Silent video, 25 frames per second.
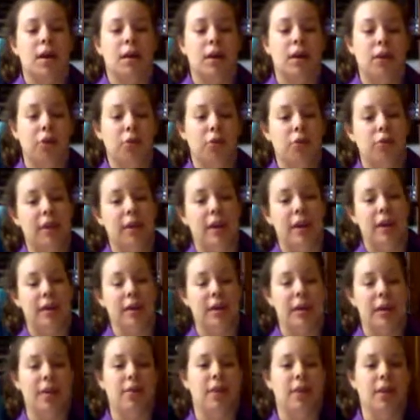use
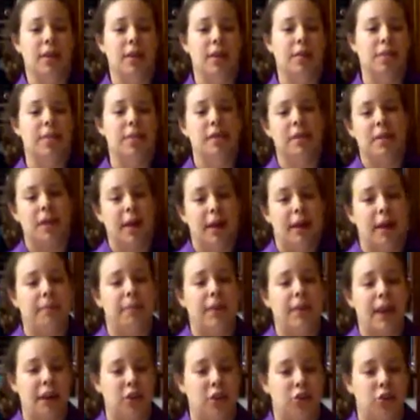yeast, giving them the same
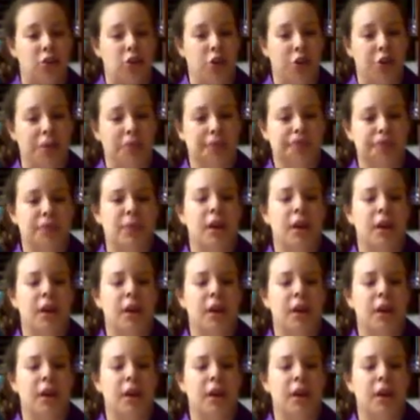texture.